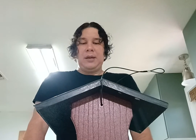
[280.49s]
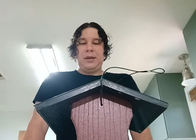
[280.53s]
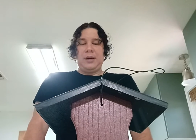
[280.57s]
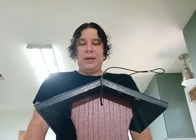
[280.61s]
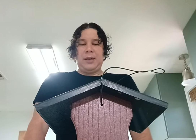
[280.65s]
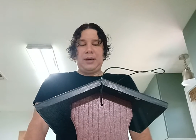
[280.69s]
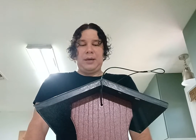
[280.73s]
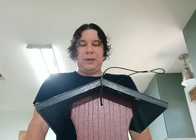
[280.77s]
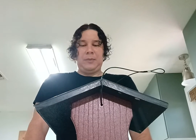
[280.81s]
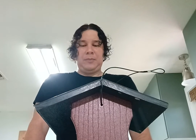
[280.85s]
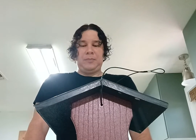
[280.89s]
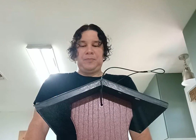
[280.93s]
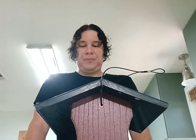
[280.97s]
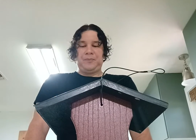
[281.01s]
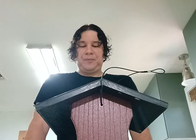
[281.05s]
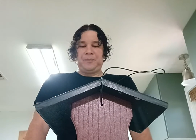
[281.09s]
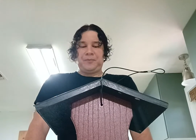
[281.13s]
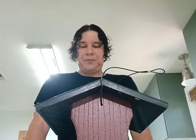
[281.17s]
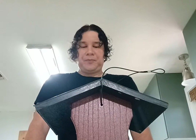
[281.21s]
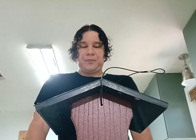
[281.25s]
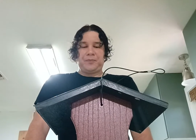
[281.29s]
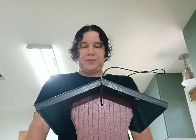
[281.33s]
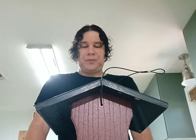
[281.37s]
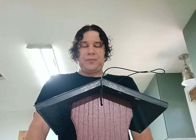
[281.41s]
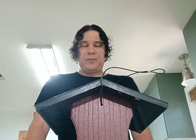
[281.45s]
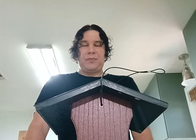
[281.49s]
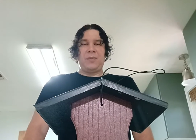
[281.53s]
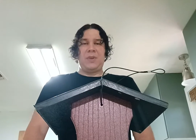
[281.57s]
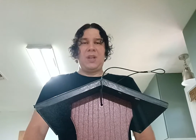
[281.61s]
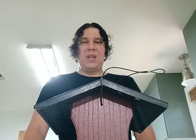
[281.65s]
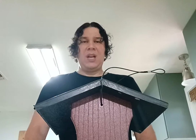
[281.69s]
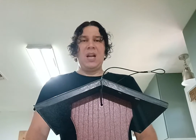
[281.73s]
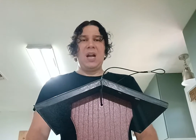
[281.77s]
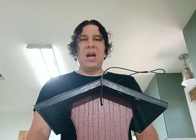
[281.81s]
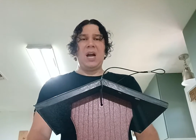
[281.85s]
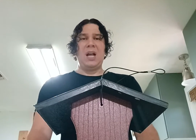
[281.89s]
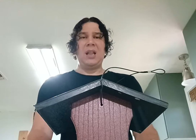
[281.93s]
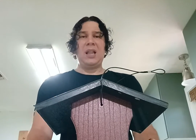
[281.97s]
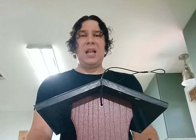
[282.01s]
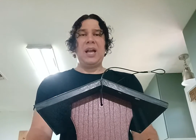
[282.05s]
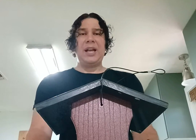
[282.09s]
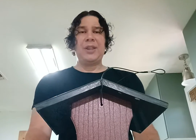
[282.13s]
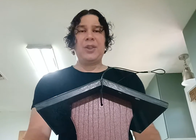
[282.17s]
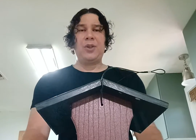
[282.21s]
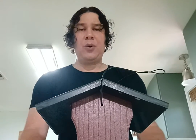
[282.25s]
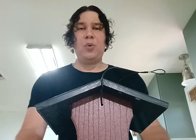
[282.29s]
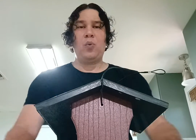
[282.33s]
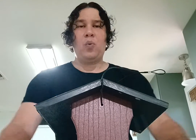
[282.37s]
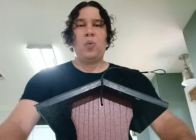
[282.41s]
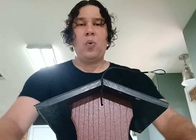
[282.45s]
I
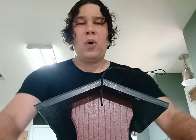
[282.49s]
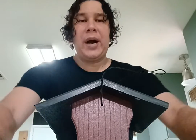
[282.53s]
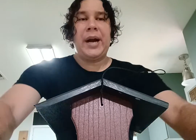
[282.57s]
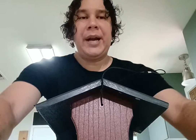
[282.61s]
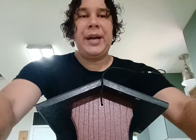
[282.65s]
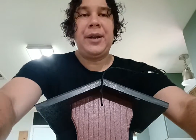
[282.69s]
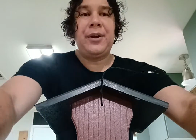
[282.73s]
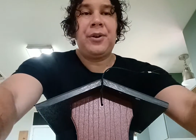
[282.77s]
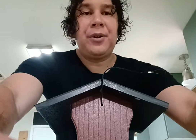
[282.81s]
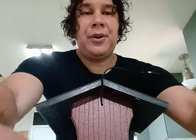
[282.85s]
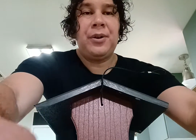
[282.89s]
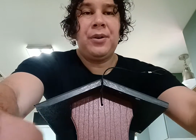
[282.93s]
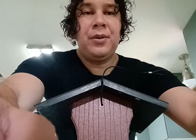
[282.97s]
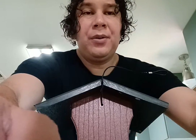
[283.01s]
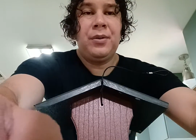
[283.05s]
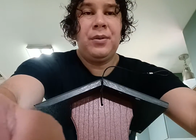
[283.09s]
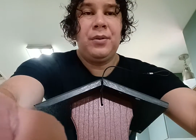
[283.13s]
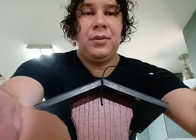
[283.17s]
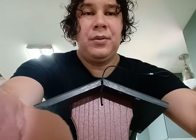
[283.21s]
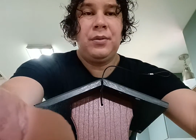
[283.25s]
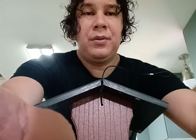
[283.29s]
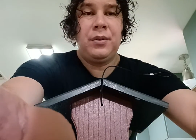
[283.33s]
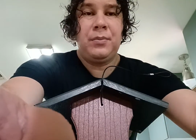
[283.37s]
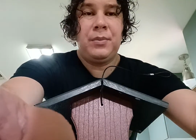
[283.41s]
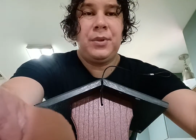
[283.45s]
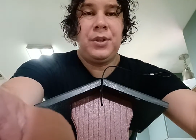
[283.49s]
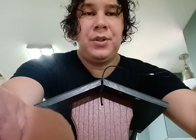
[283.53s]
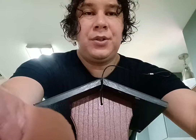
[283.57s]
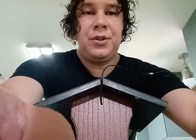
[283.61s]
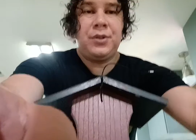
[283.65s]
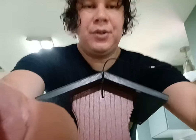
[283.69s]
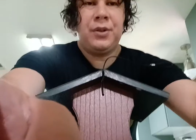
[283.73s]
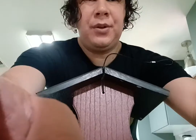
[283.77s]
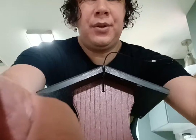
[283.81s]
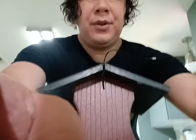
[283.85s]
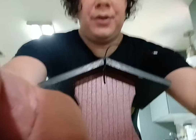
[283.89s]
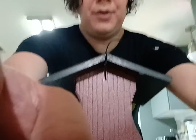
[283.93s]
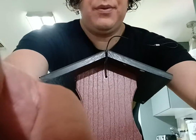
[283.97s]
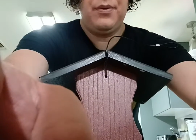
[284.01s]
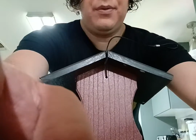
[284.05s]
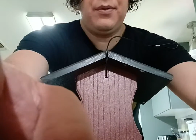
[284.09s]
like the wider, let me show you.